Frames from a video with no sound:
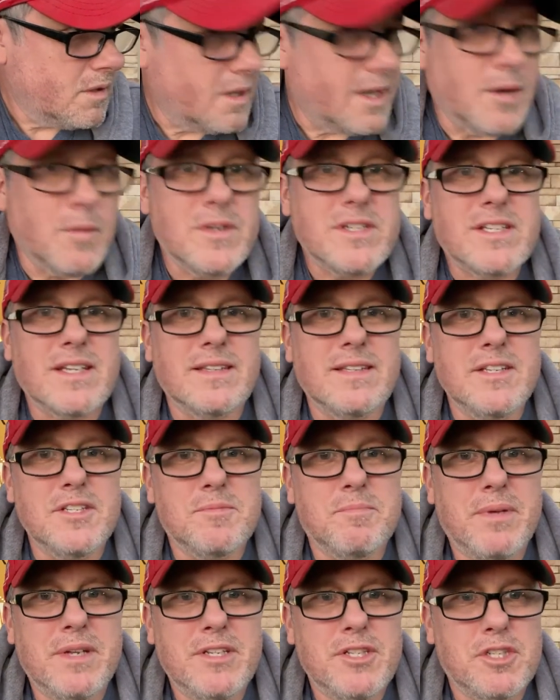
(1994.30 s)
I always get
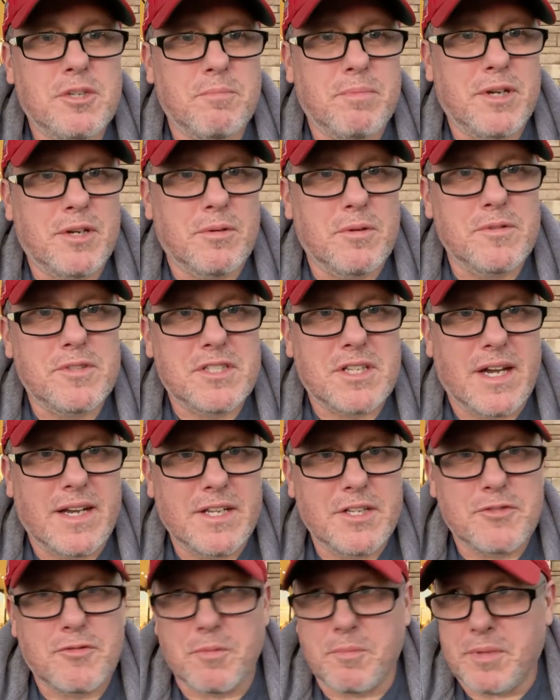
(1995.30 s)
these Ben Shapiro
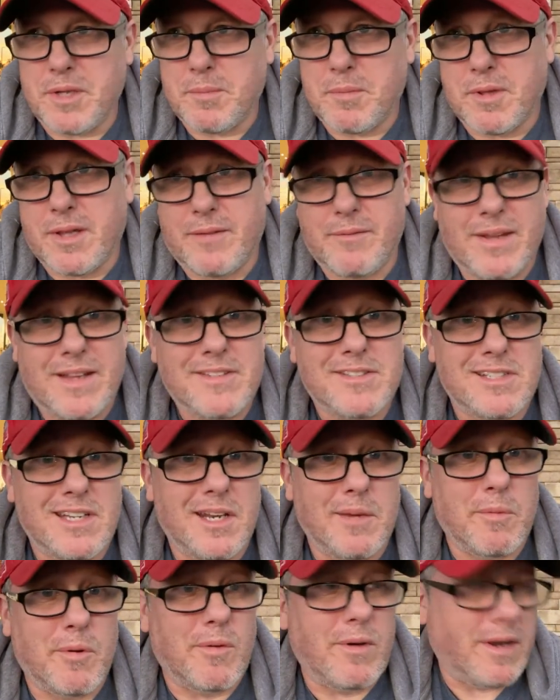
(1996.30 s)
sightings from people. I've not
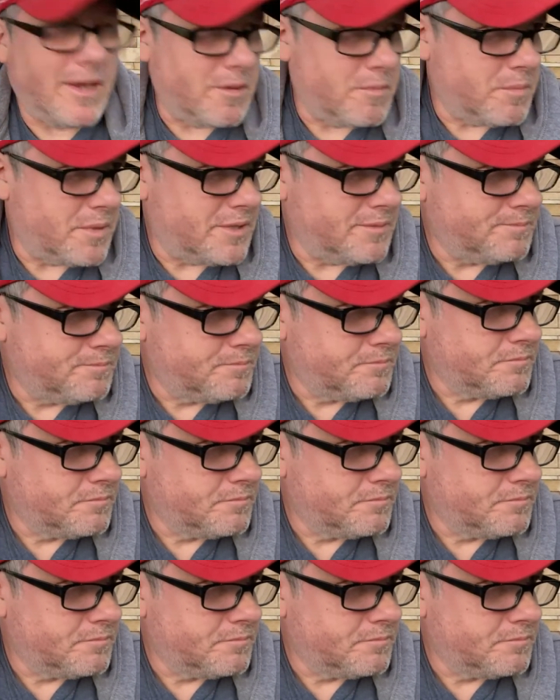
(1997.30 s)
seen him around, but